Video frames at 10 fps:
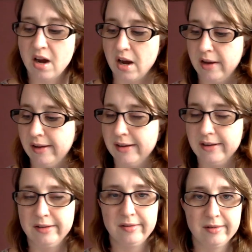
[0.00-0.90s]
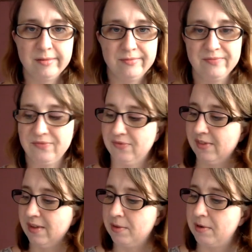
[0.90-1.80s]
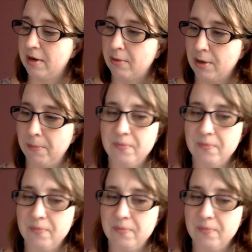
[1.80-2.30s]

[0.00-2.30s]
I get it. Oh well.